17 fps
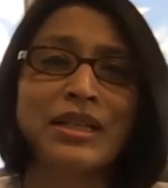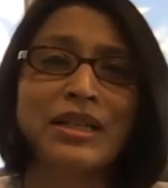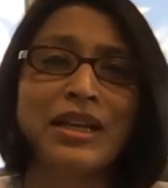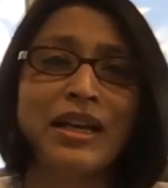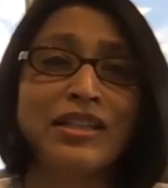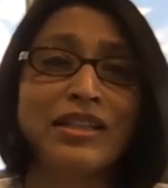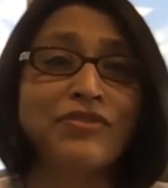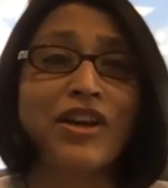
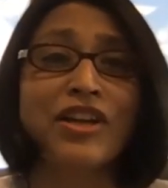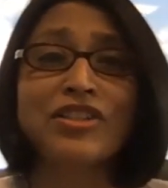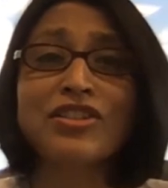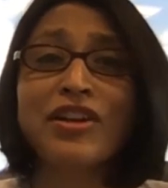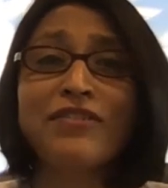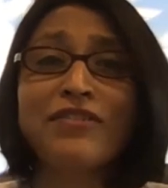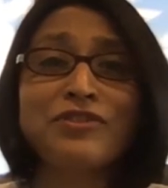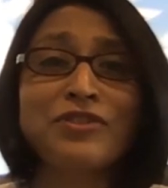it's very
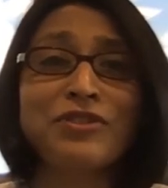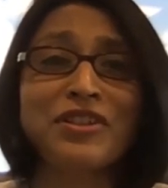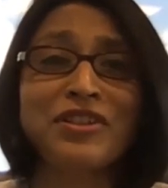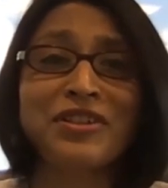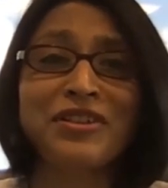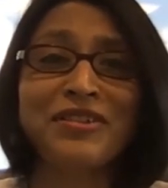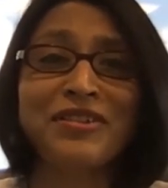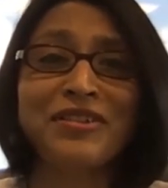tough to
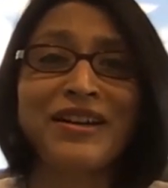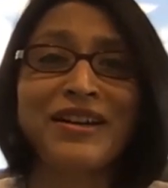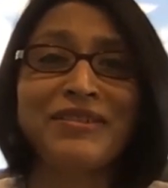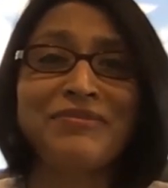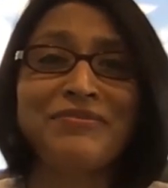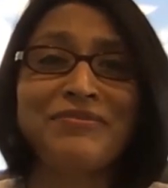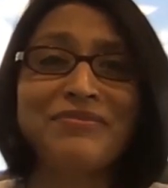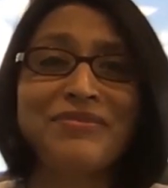hear
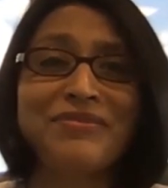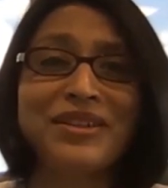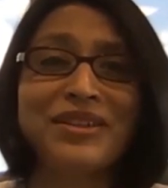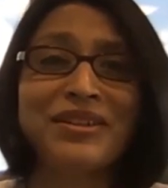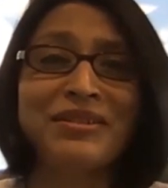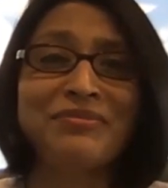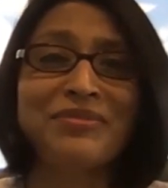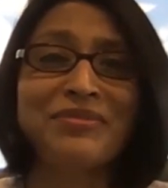uh,
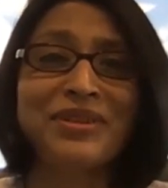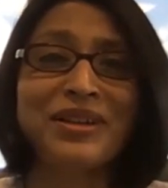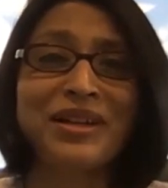the,